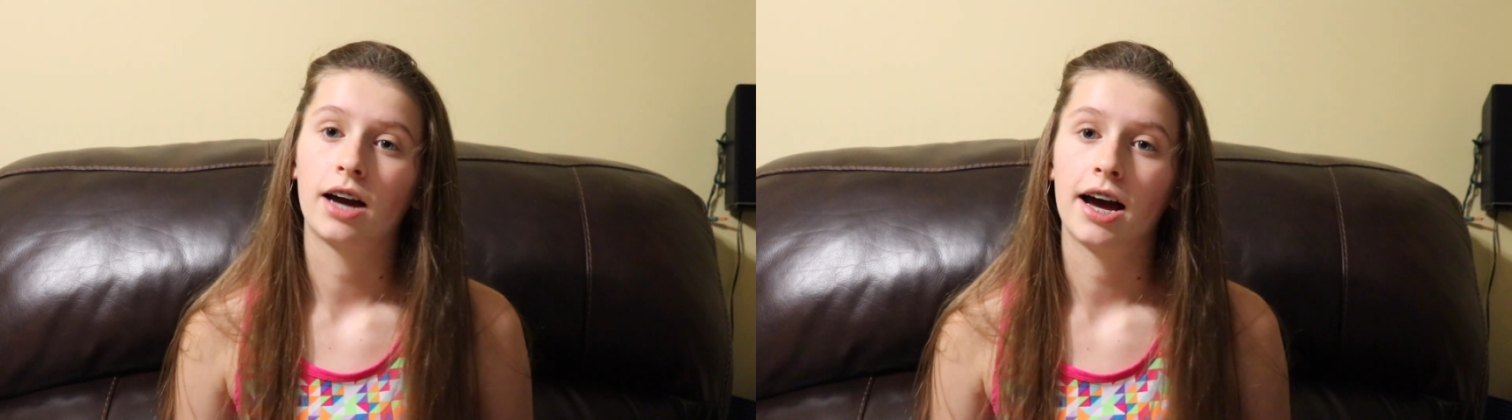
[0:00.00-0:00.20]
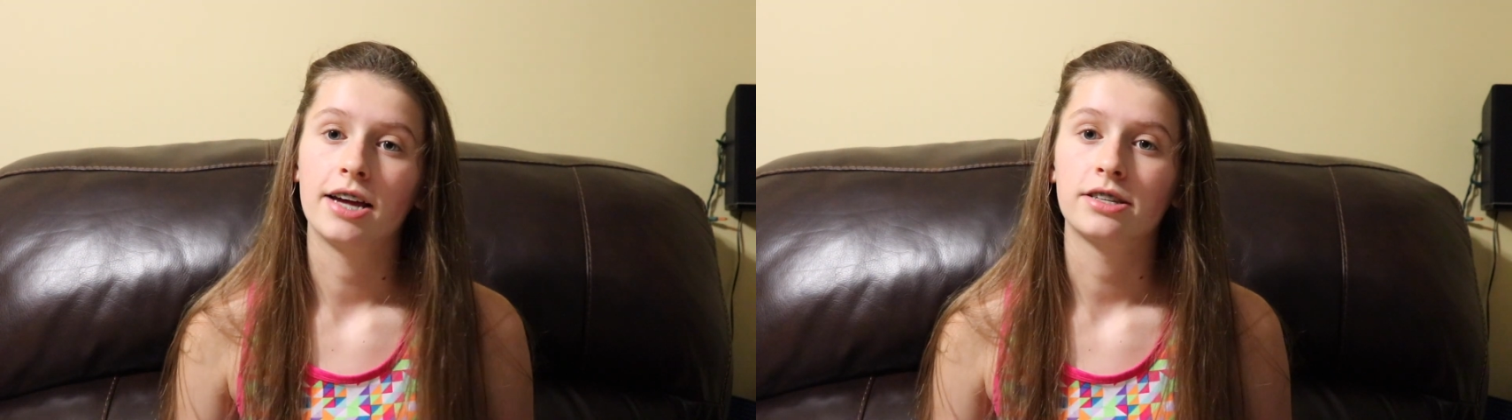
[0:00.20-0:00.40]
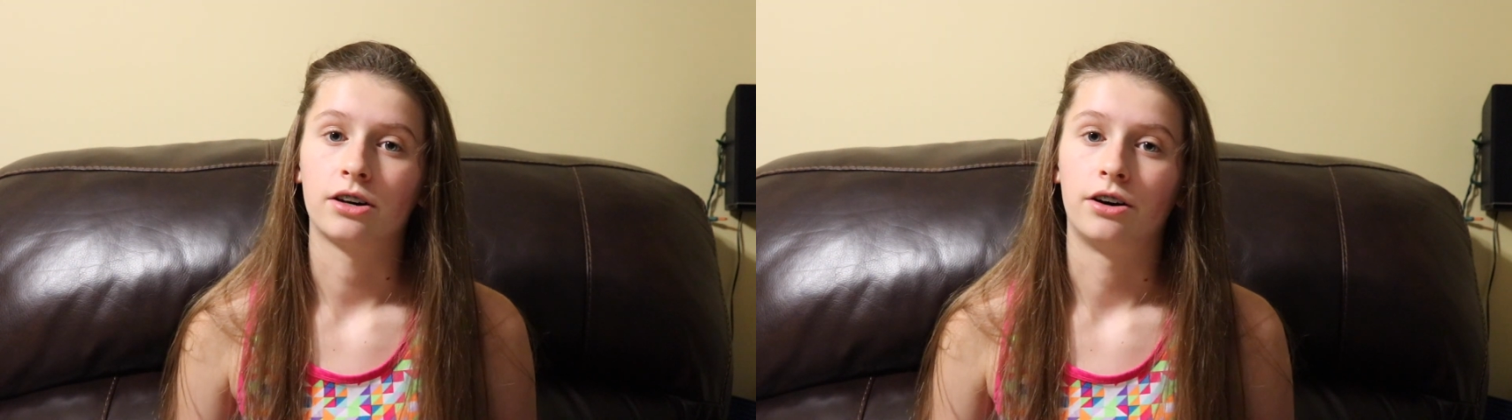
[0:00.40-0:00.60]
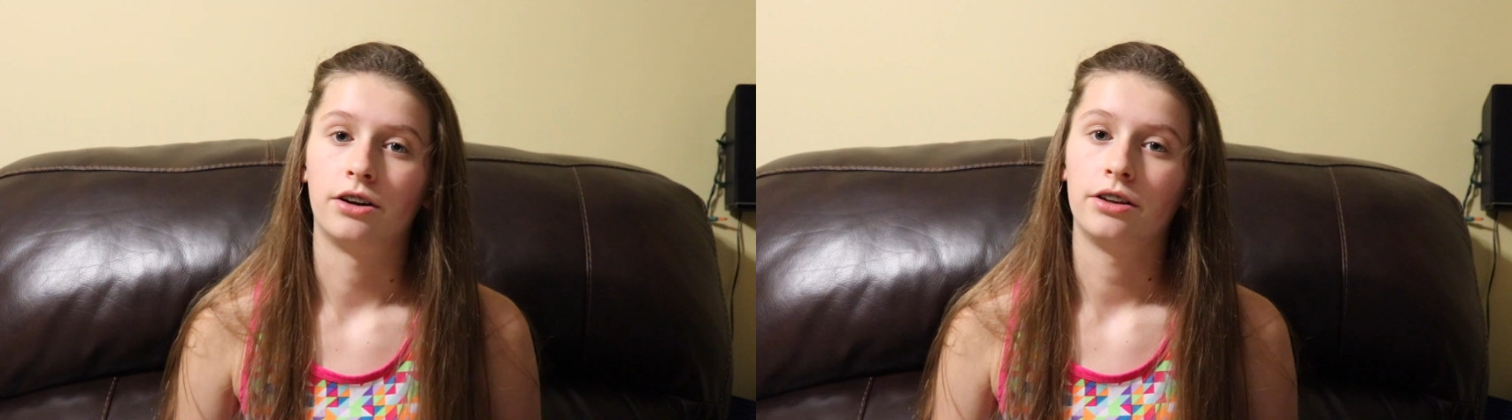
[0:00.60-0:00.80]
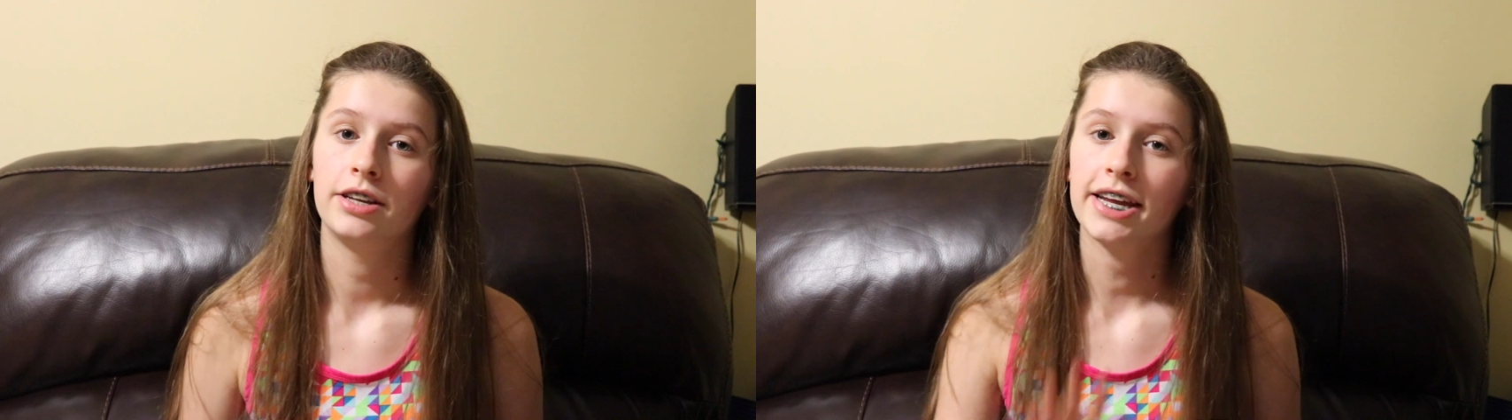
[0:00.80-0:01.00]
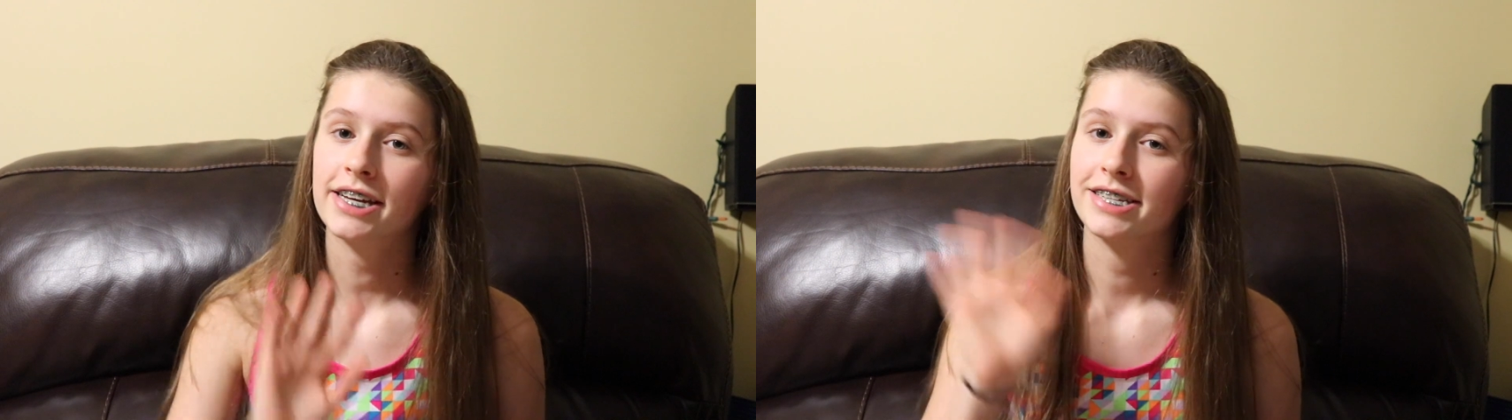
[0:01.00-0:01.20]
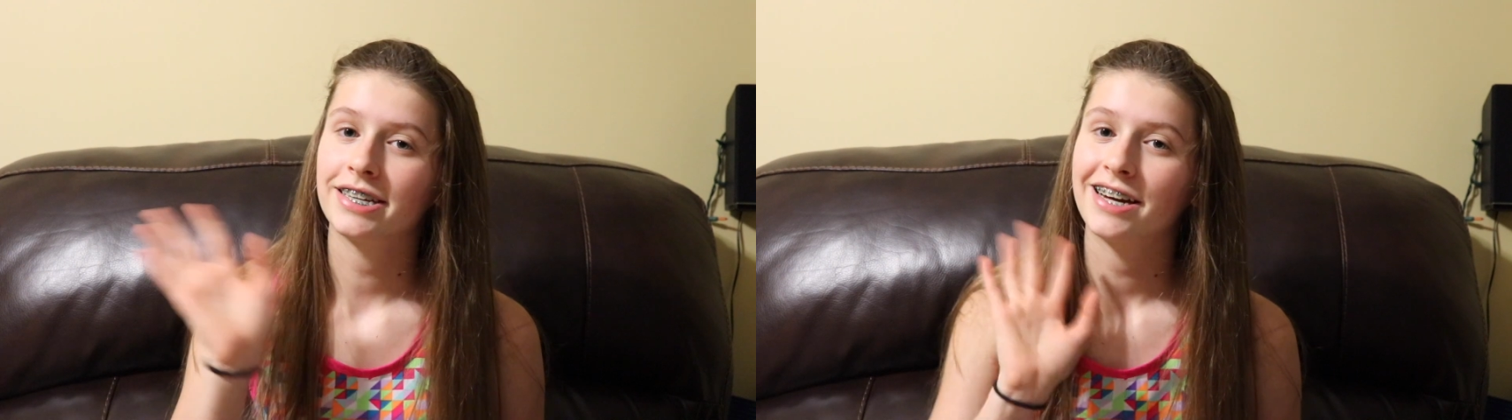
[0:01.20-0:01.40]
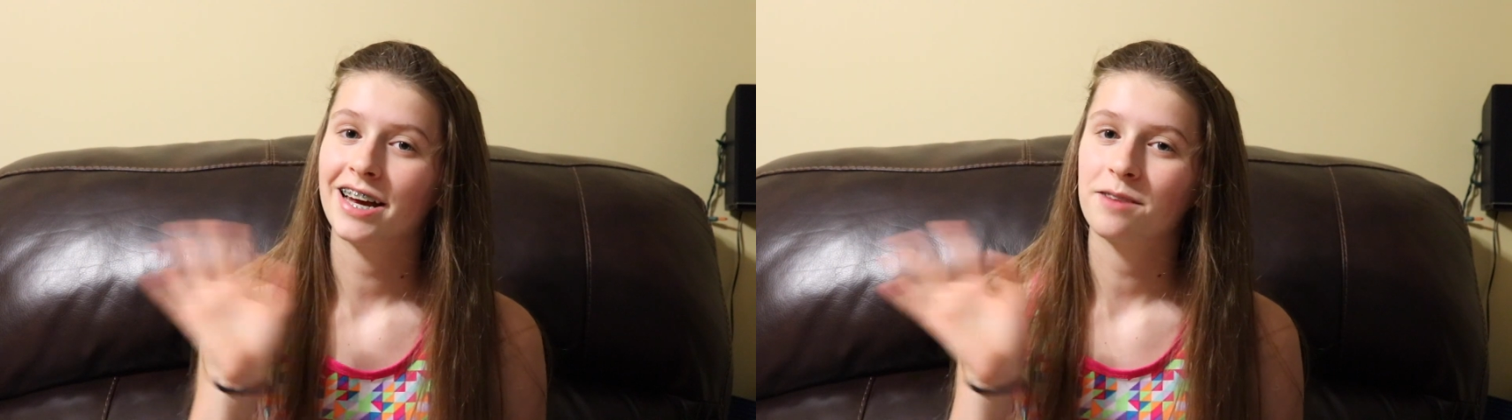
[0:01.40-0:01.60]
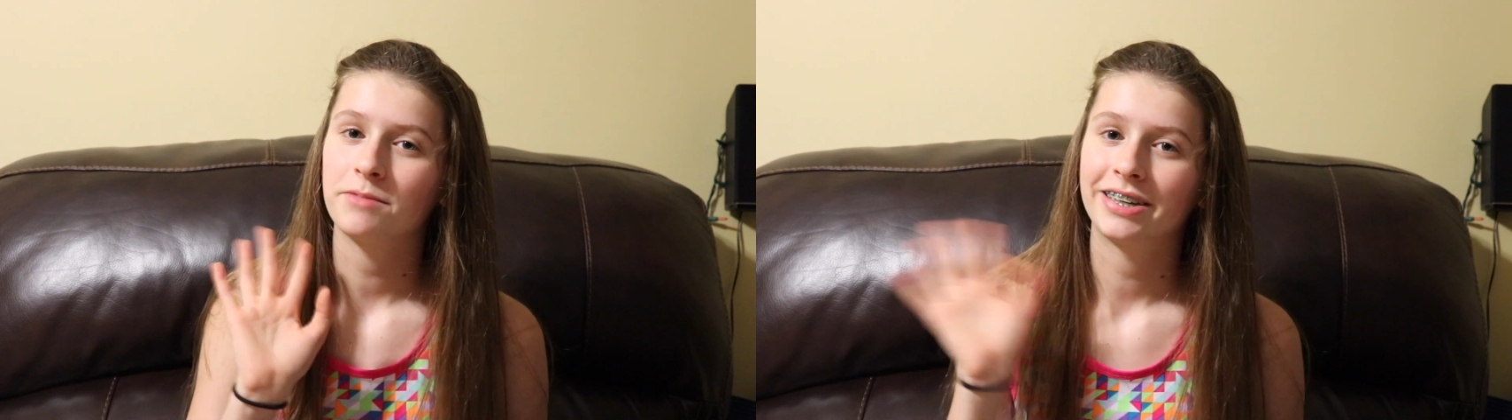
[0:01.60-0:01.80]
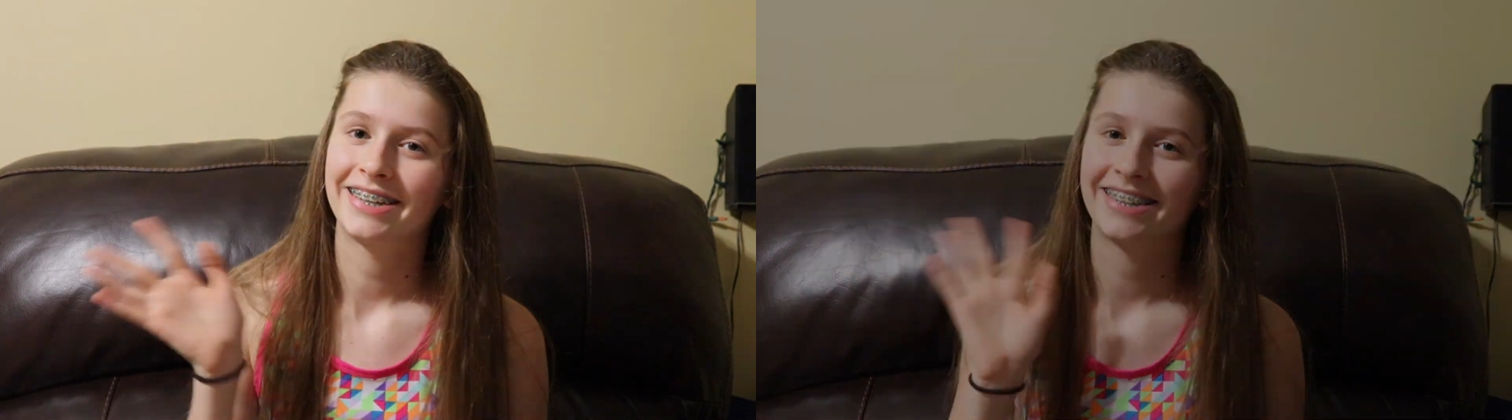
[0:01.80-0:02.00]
guys all next time.